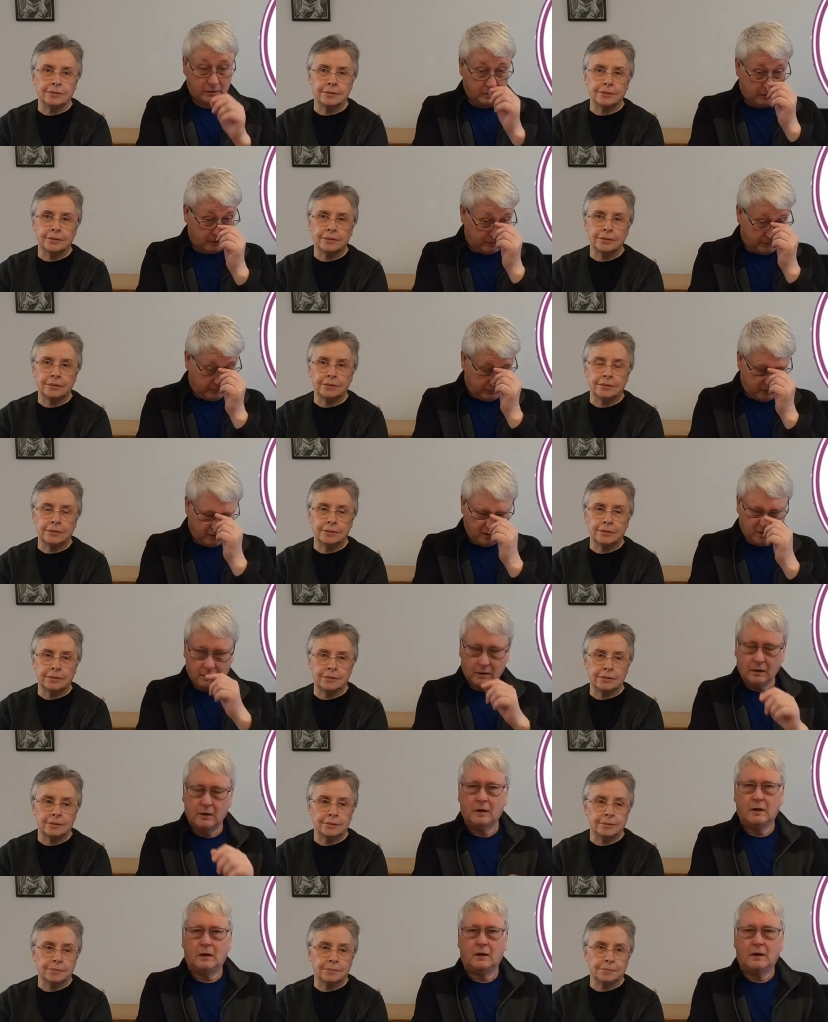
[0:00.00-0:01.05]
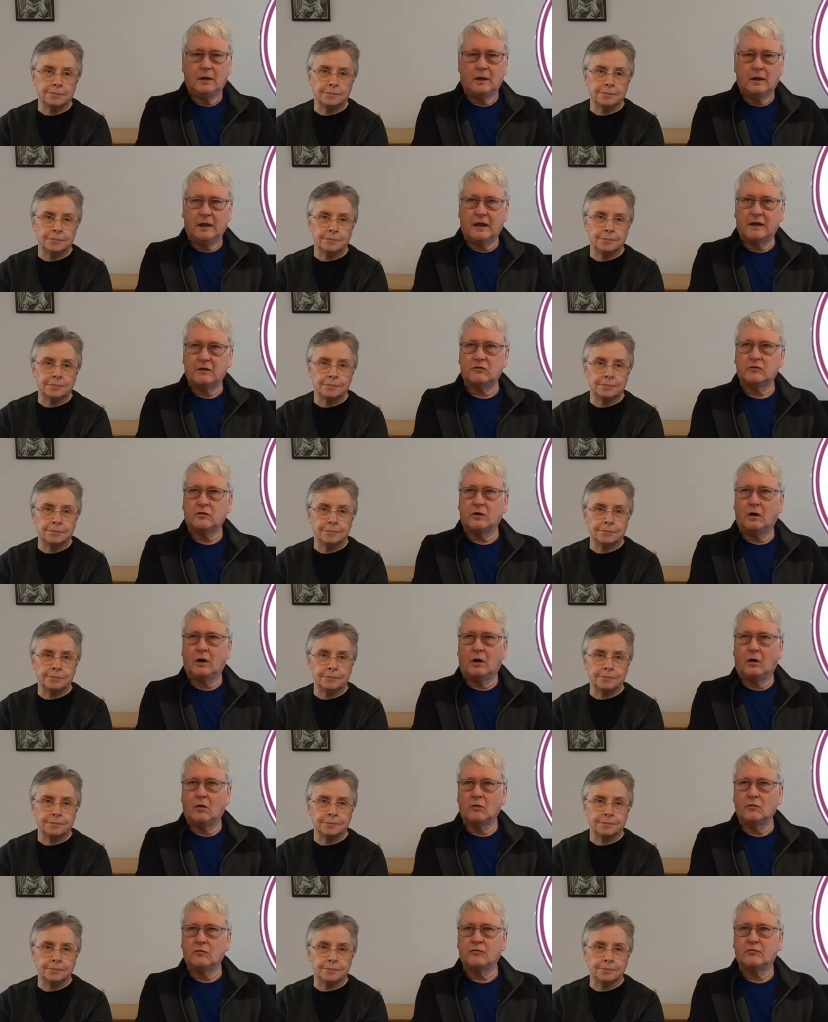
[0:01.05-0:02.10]
Speaker 1: and uh, that's
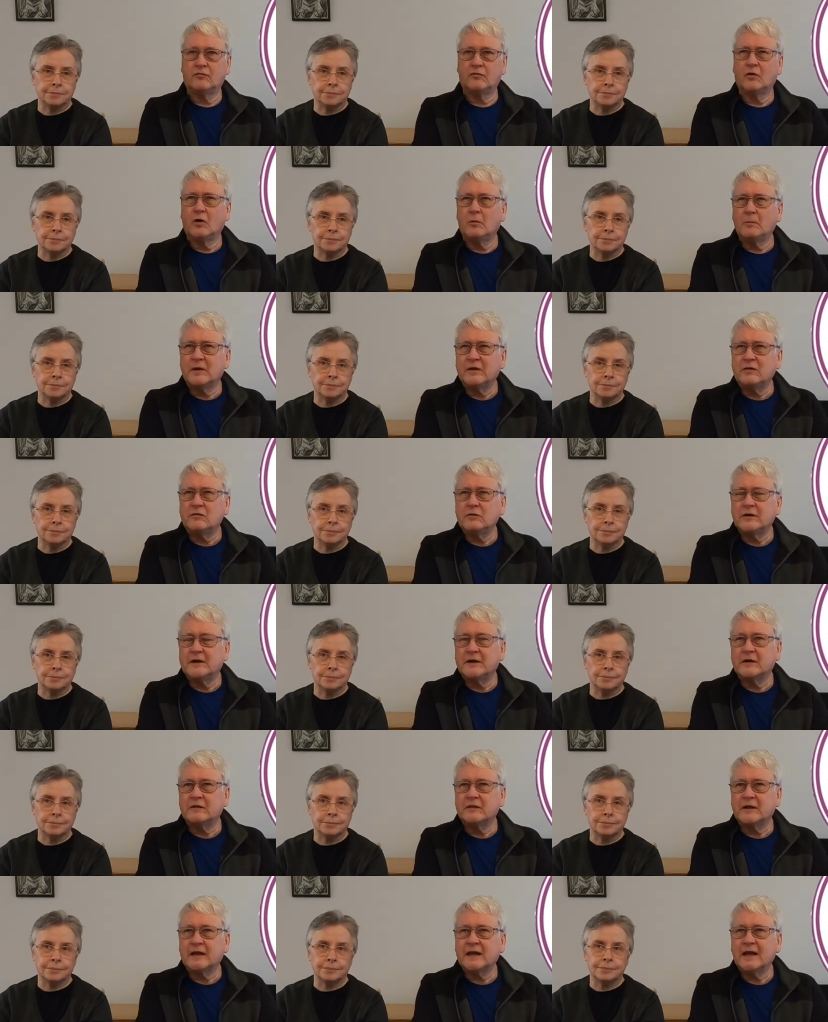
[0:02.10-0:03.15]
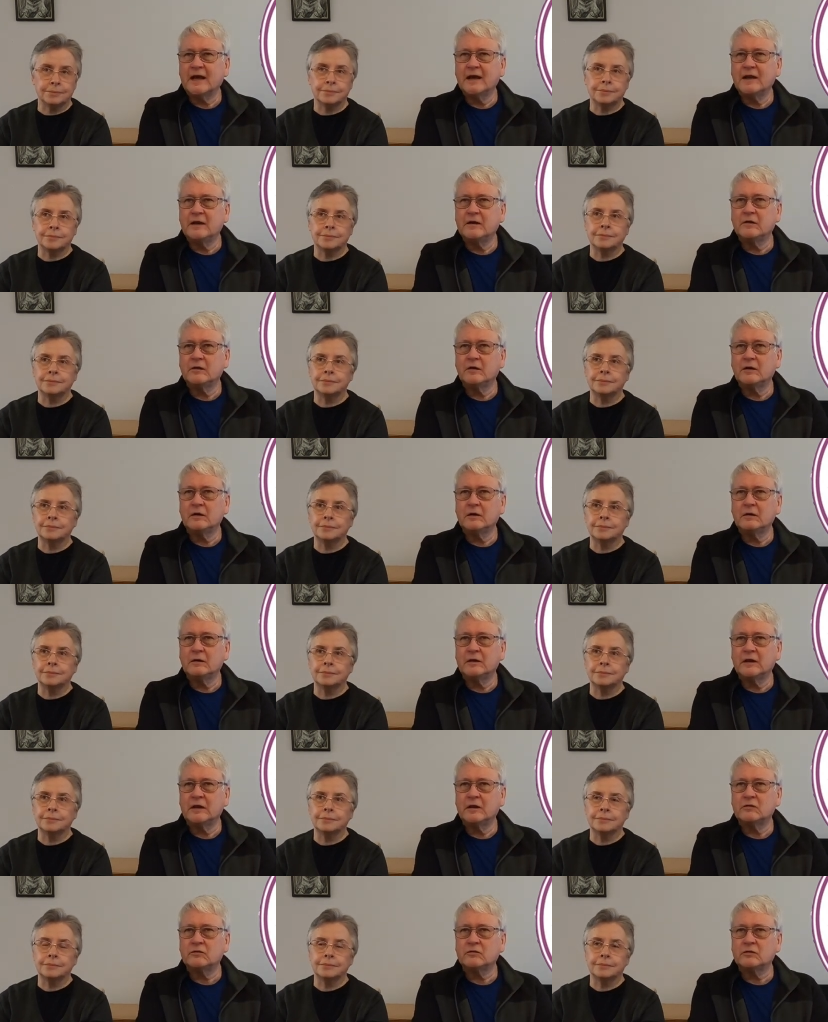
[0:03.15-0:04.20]
on from, he's looking at the calendar,
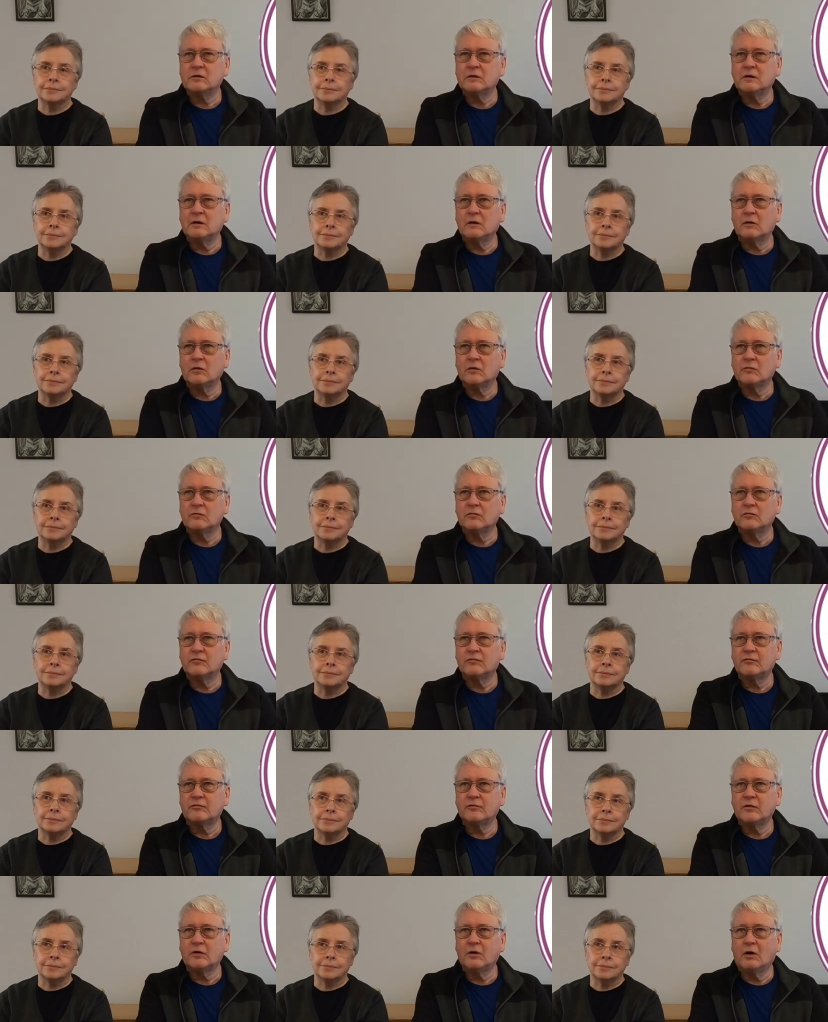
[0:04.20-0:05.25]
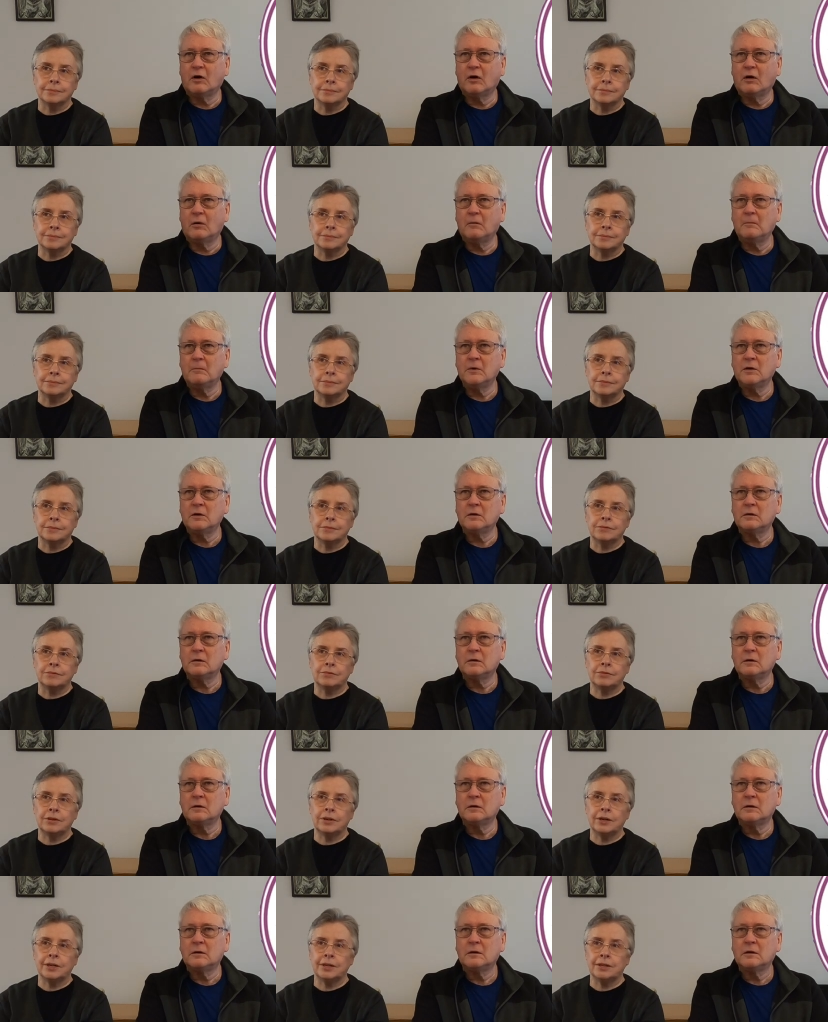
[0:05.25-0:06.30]
it's on from...
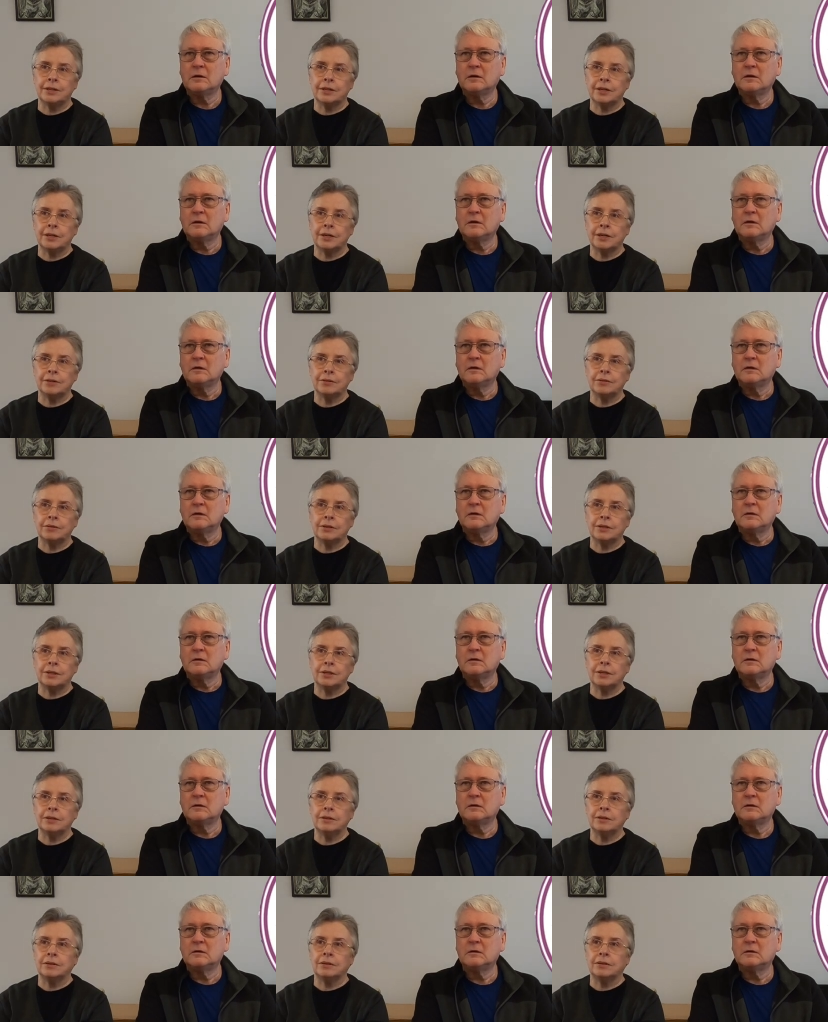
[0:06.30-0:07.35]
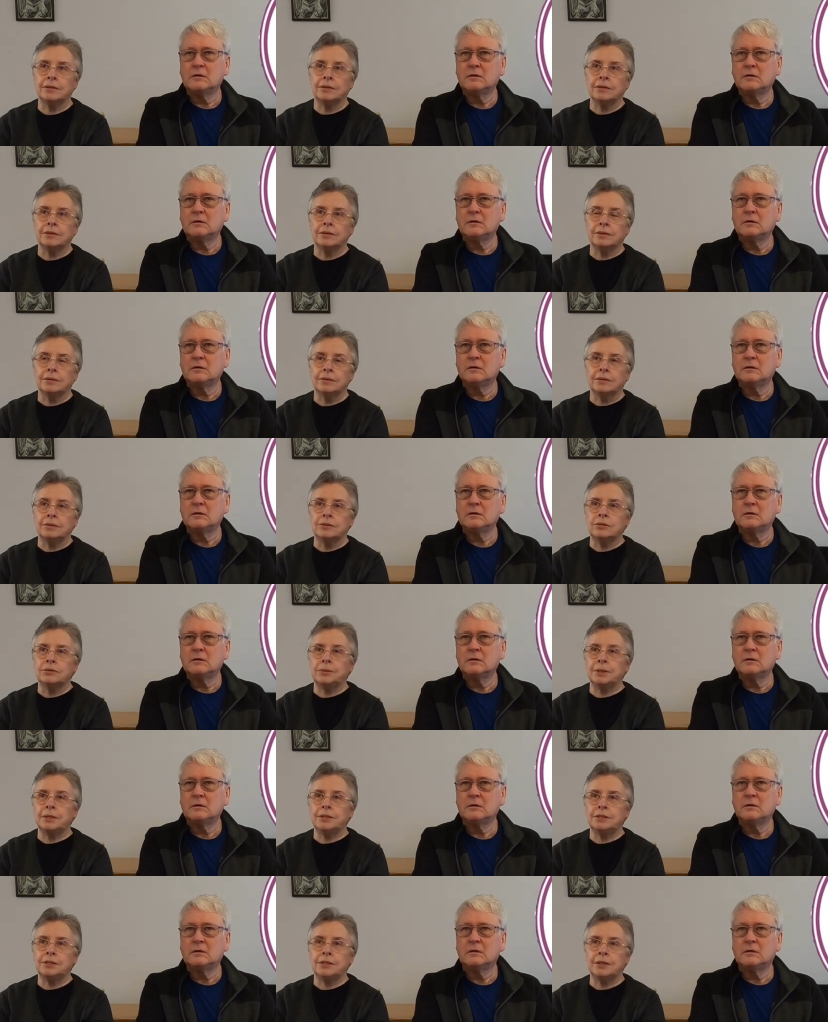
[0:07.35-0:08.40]
Speaker 2: Friday the
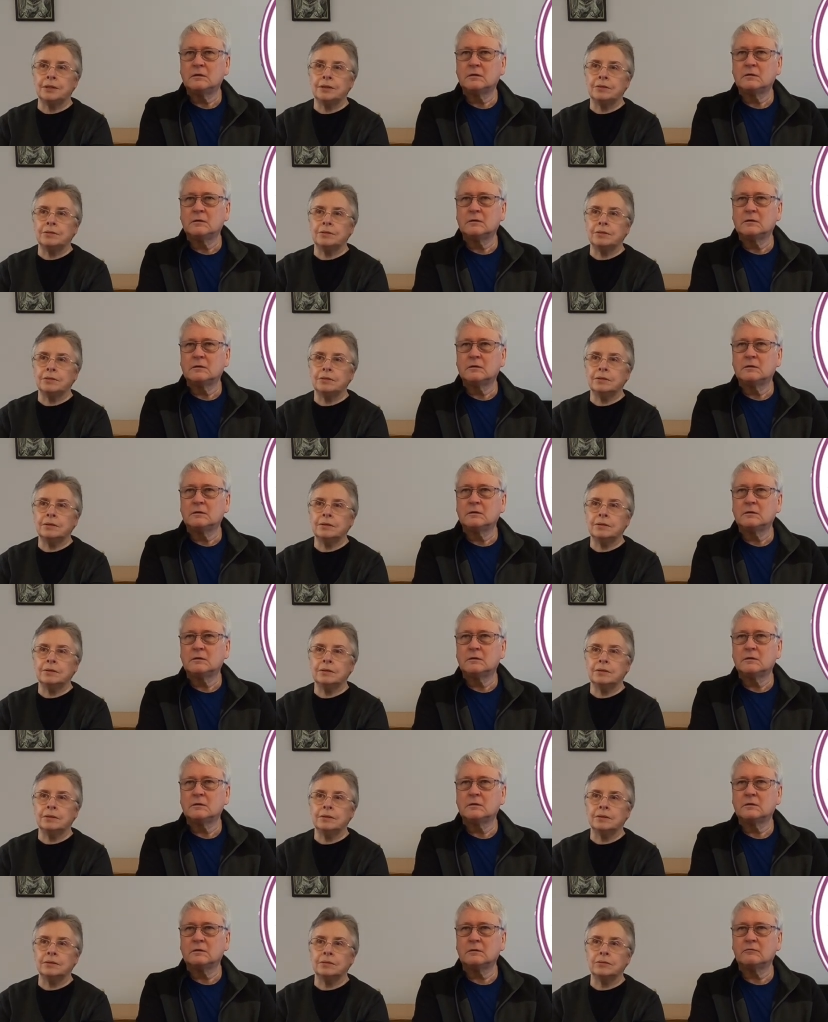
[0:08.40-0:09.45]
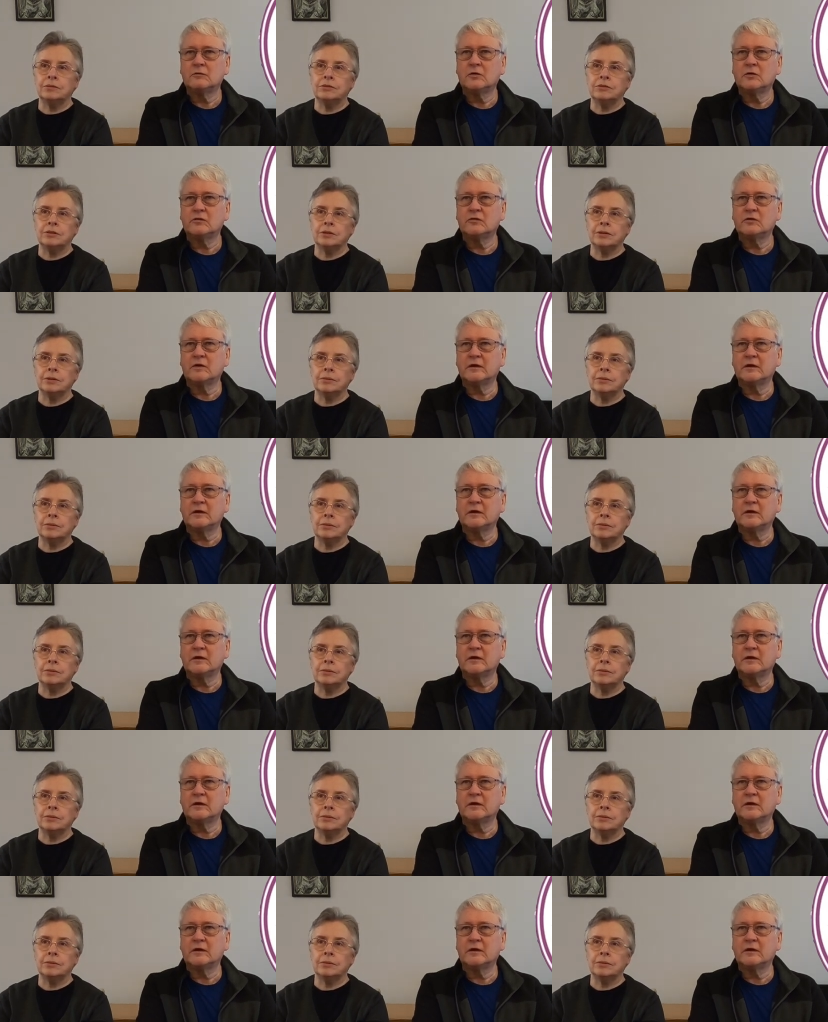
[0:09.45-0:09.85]
twentieth, isn't it?
Speaker 1: I've lost so,